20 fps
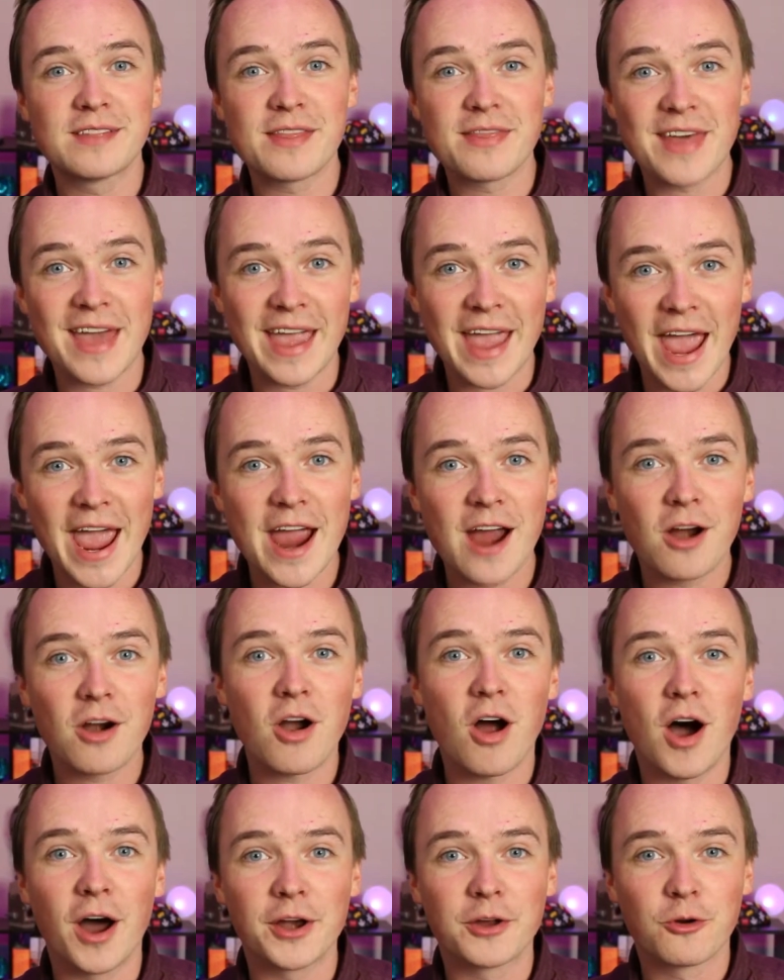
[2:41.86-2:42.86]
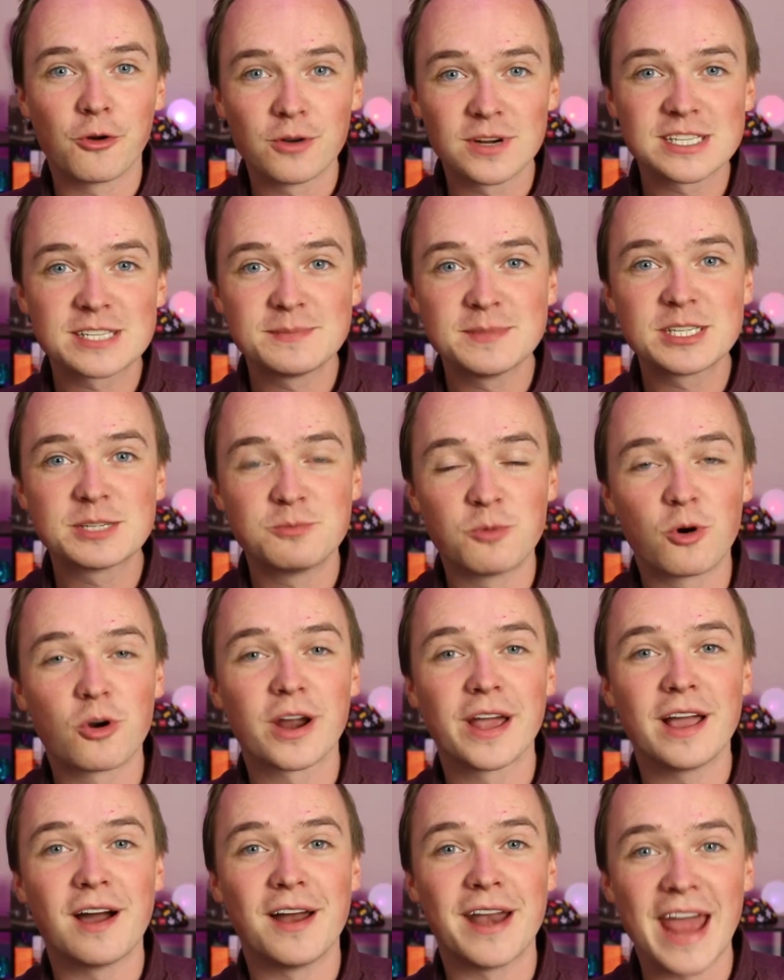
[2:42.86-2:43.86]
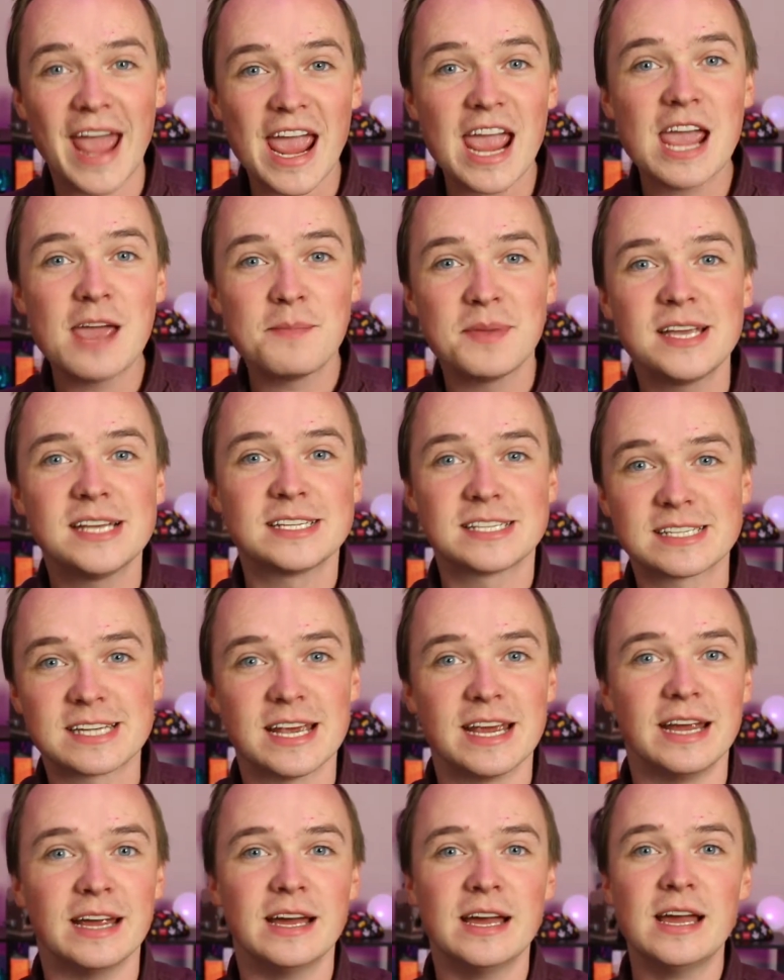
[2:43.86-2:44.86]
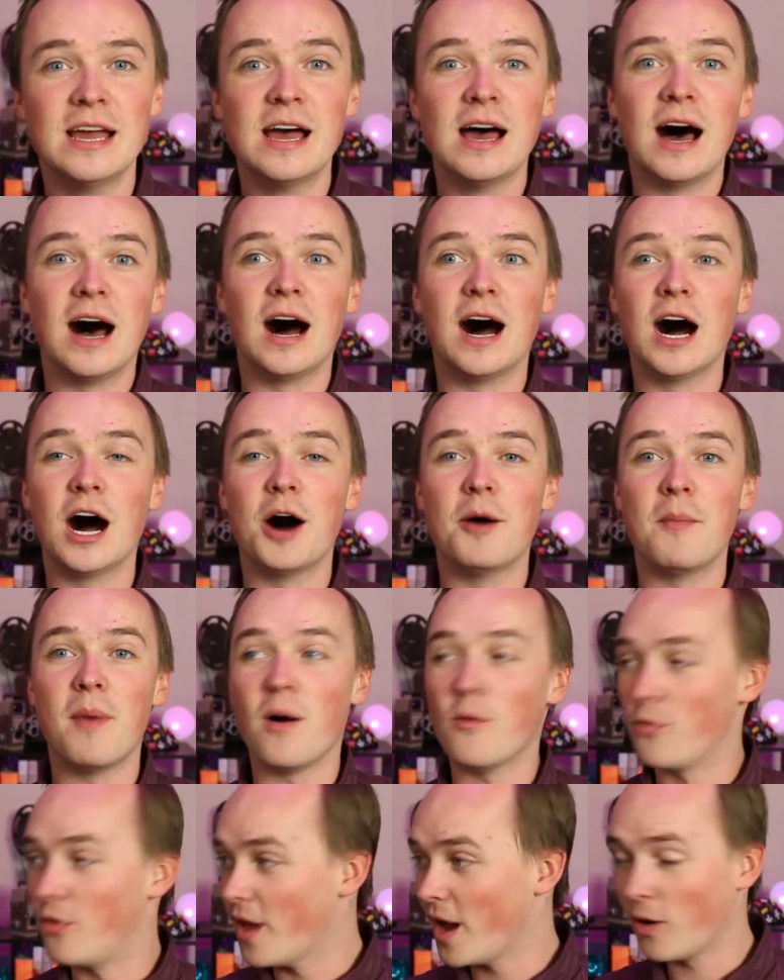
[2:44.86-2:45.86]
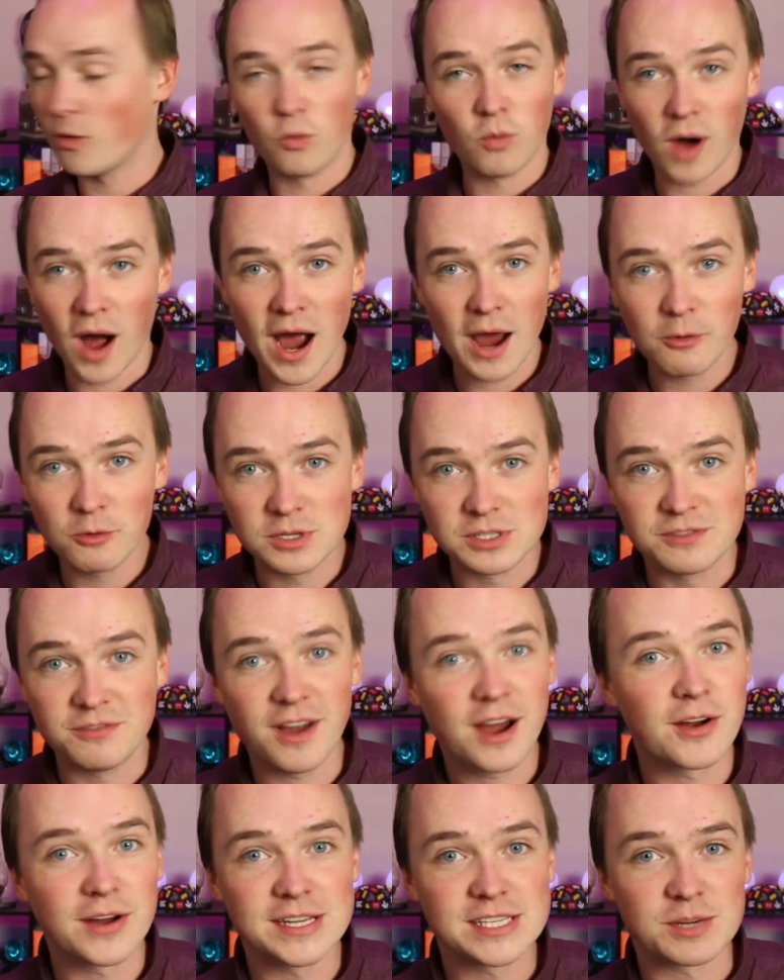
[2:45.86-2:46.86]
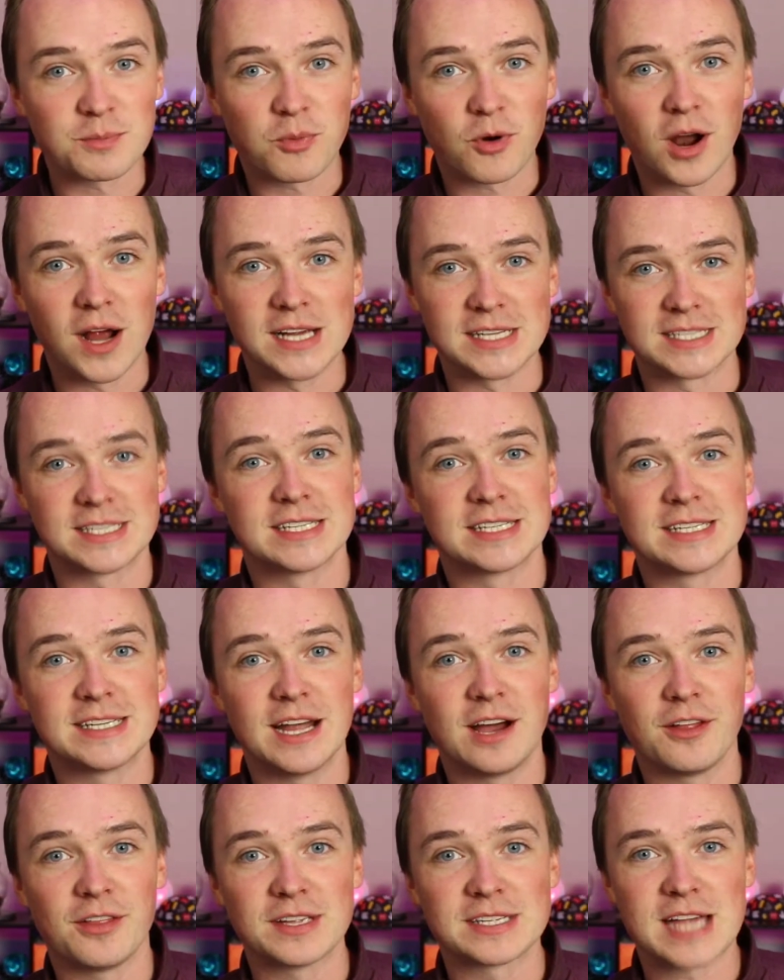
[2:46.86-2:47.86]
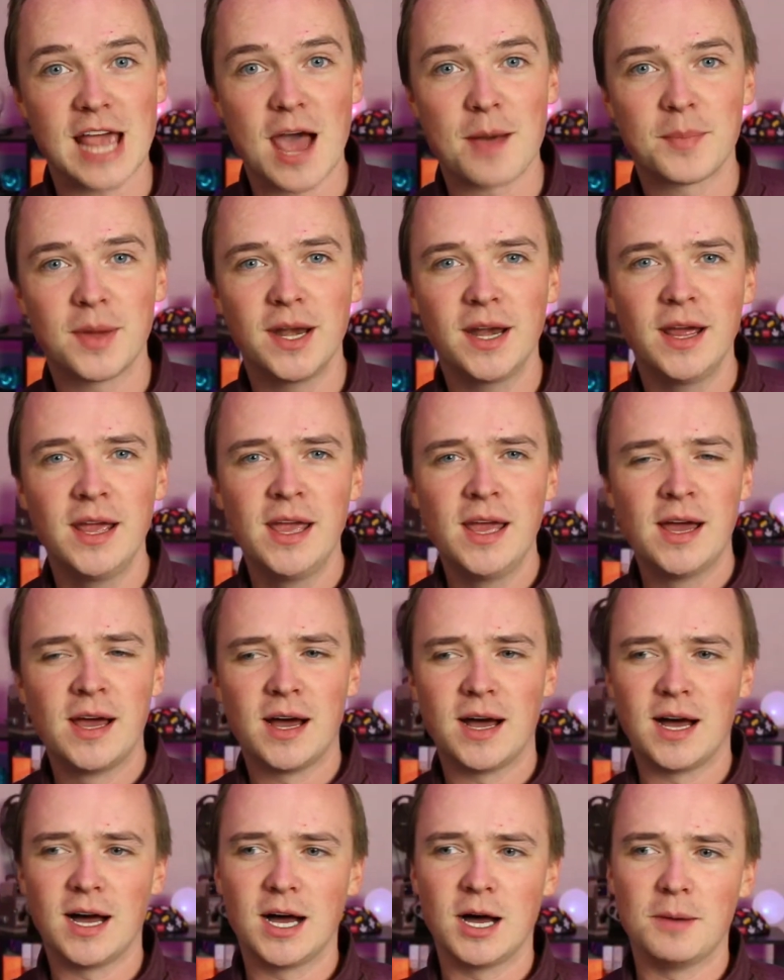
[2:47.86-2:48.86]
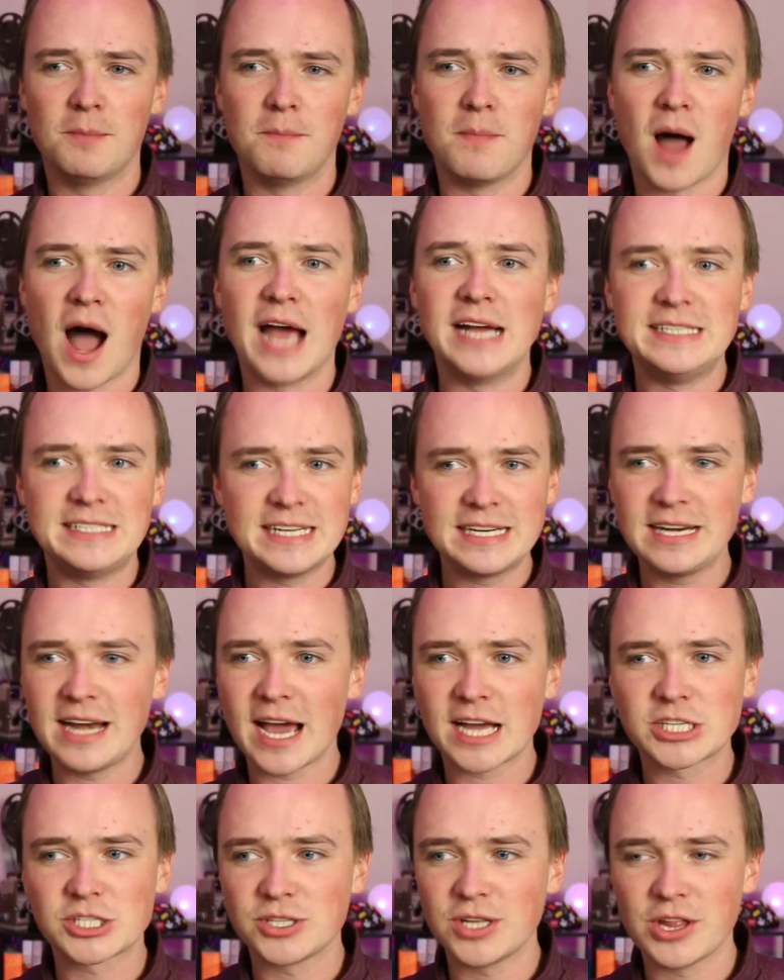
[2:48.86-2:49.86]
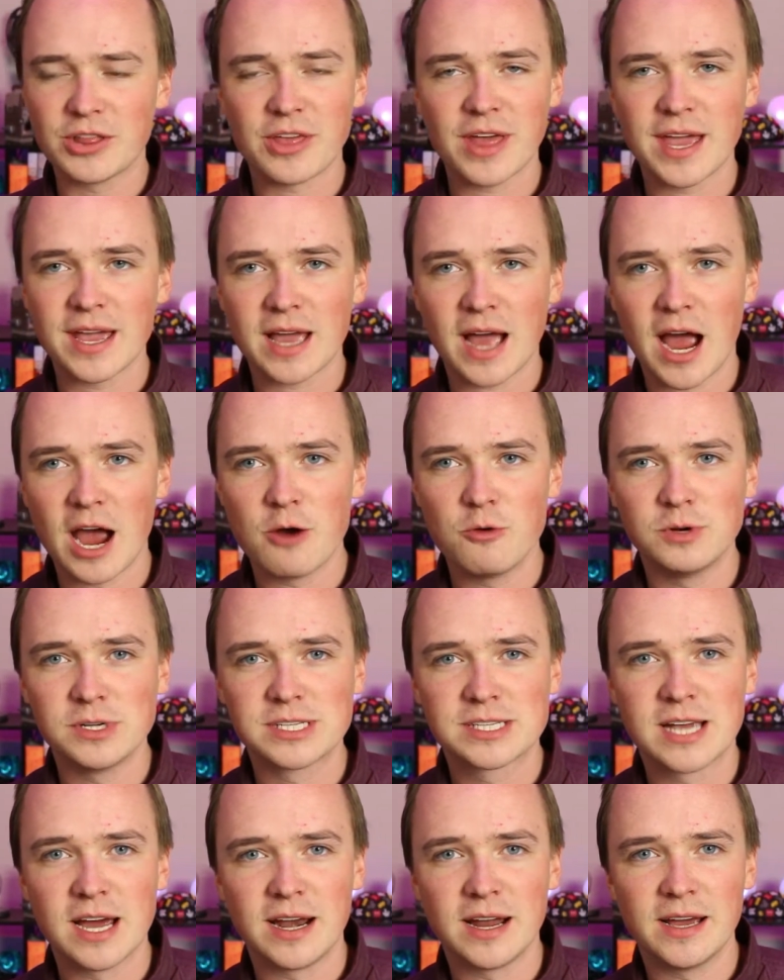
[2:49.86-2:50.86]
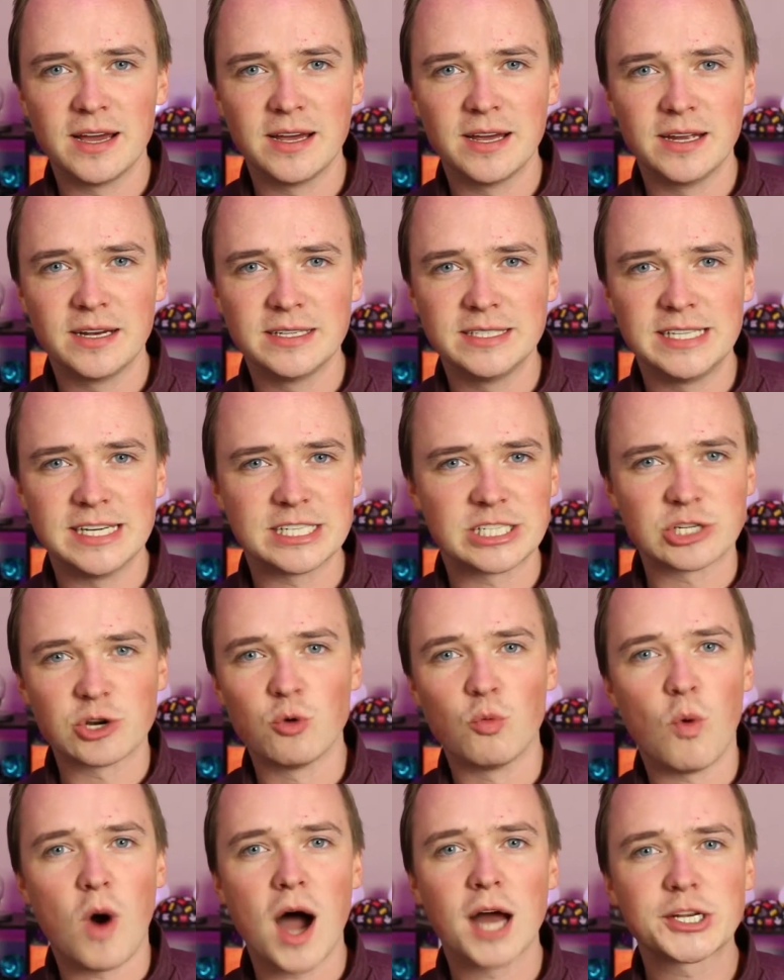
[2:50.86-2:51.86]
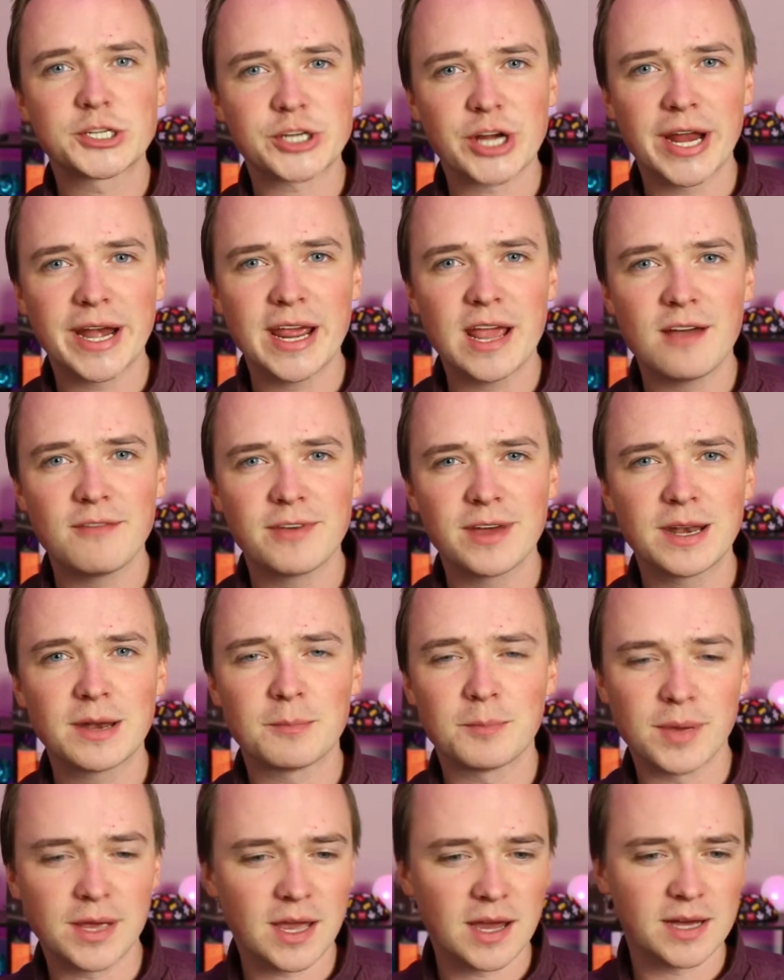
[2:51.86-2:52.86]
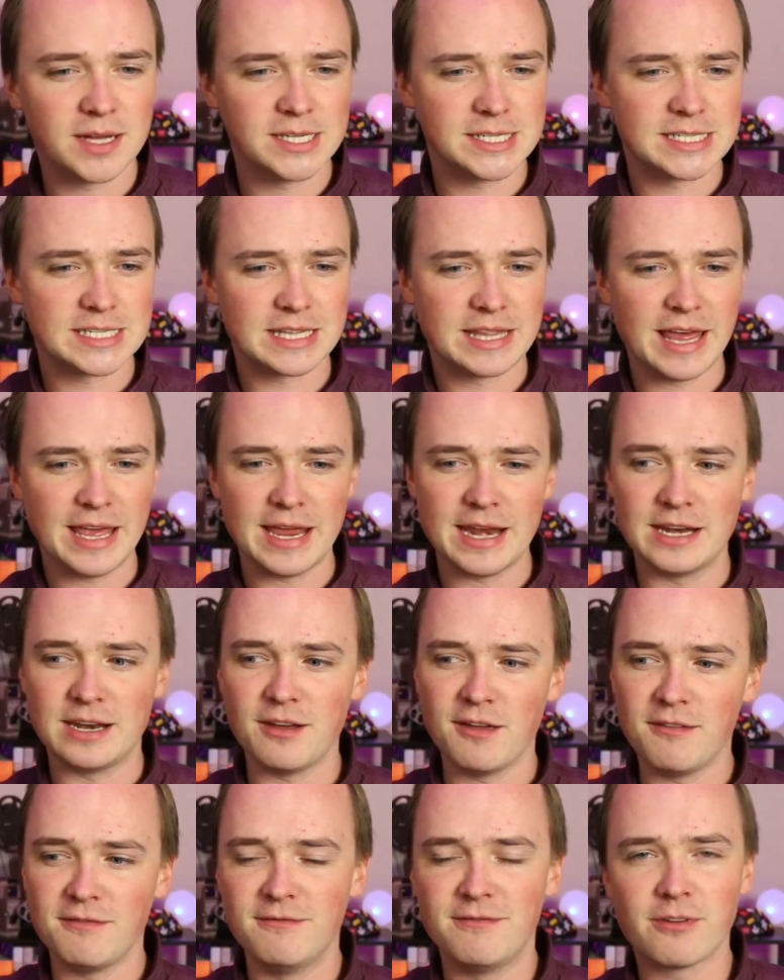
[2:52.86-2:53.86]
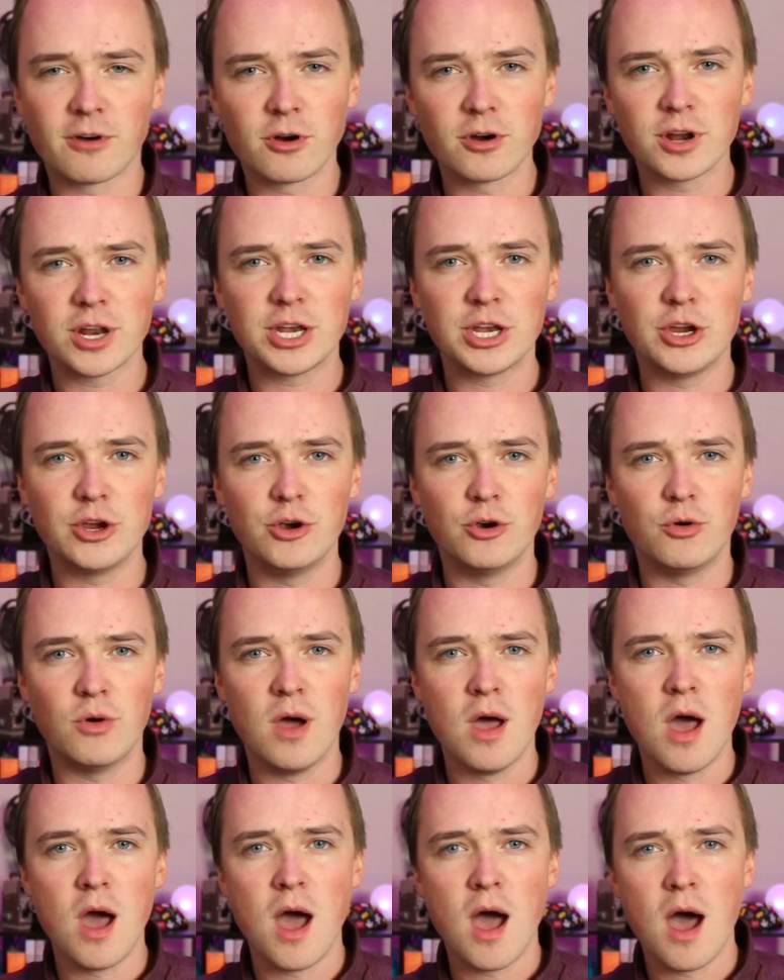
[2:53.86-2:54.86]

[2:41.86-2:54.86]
that they air on Christmas morning on ABC. I was very surprised to see all this happen. I didn't actually think I was gonna get to watch any of it because they diverted you